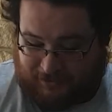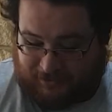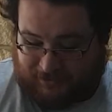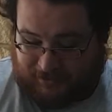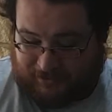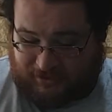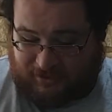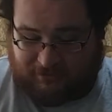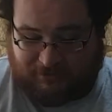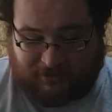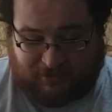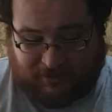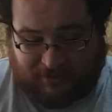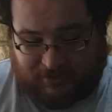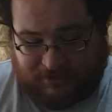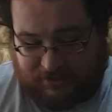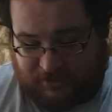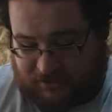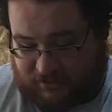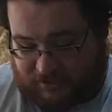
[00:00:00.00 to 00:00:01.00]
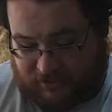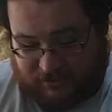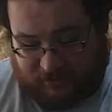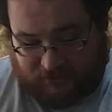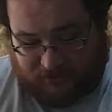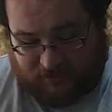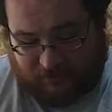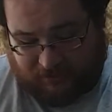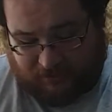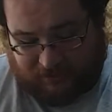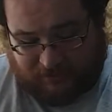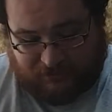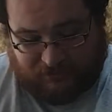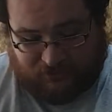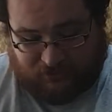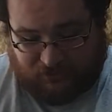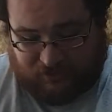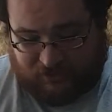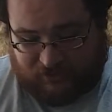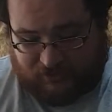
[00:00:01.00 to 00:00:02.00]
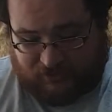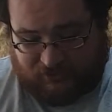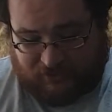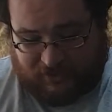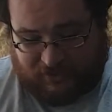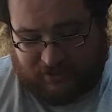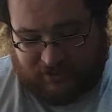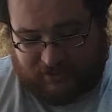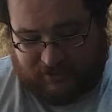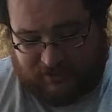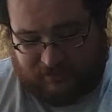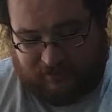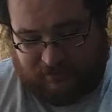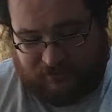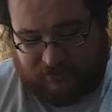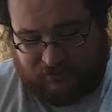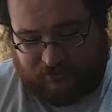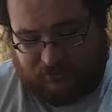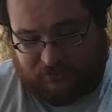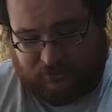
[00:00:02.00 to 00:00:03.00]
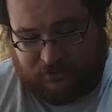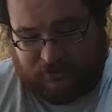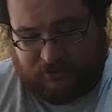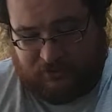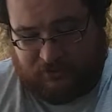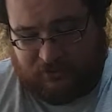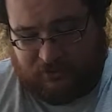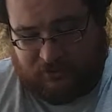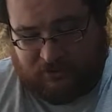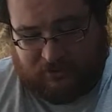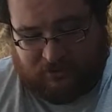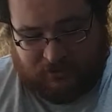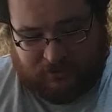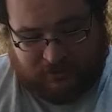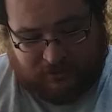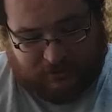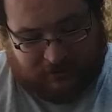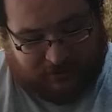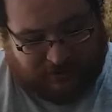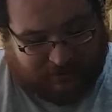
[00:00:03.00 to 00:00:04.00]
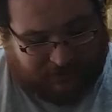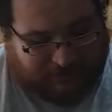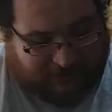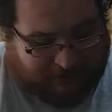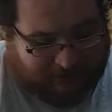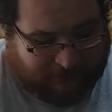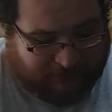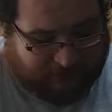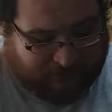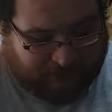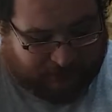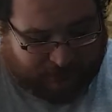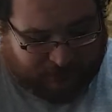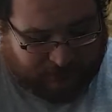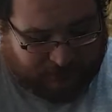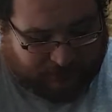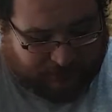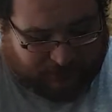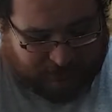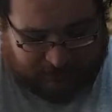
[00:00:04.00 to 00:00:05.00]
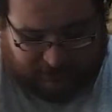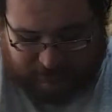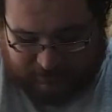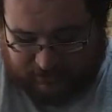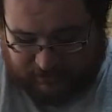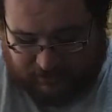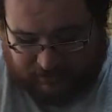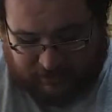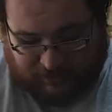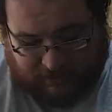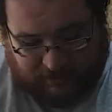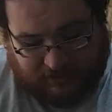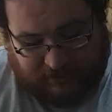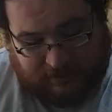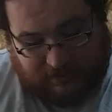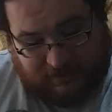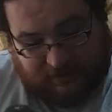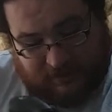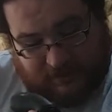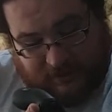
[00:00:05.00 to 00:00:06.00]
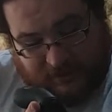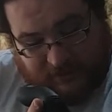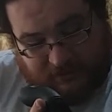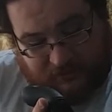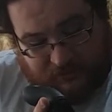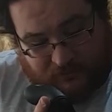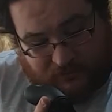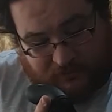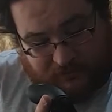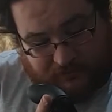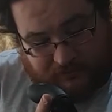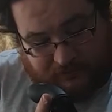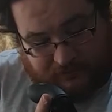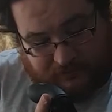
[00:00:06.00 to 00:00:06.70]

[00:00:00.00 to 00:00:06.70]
Yep, so they just literally pop straight off there. That's the original two there. Let's test that out with